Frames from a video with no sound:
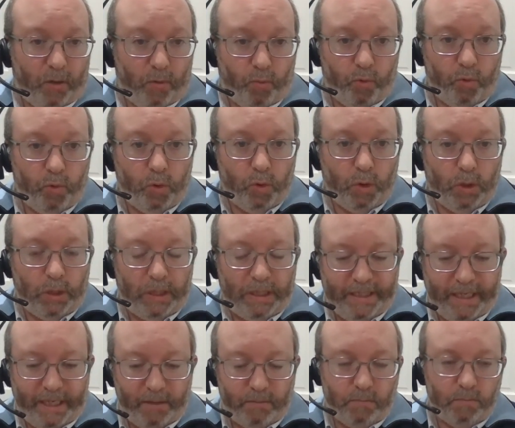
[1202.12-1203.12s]
rule, and
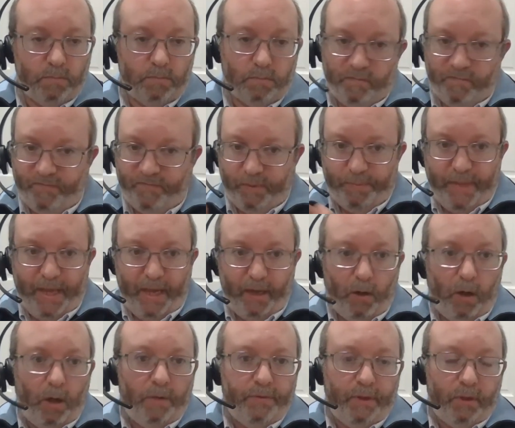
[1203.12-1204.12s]
then from then
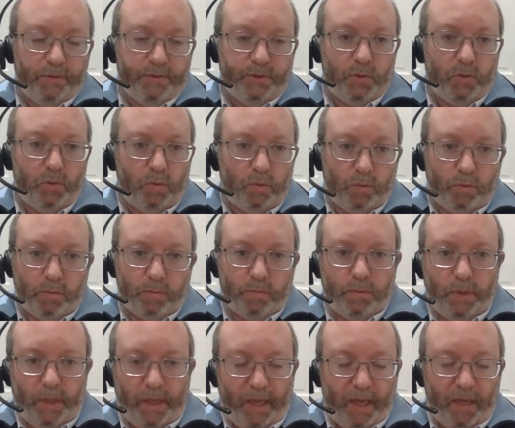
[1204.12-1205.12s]
on they'll do
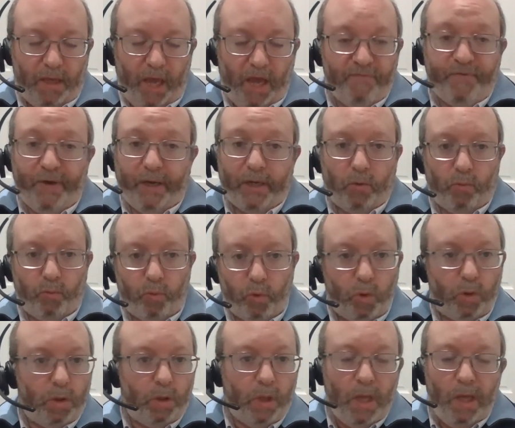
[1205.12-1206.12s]
a final
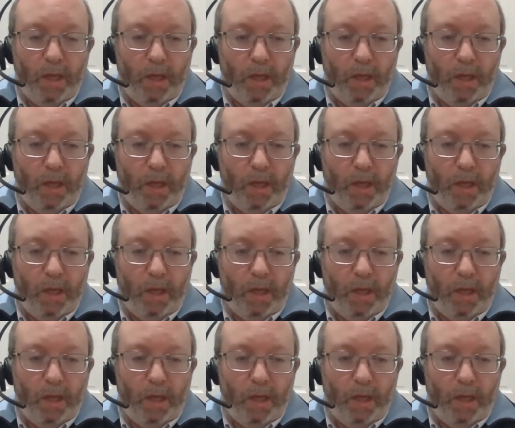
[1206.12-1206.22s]
rule.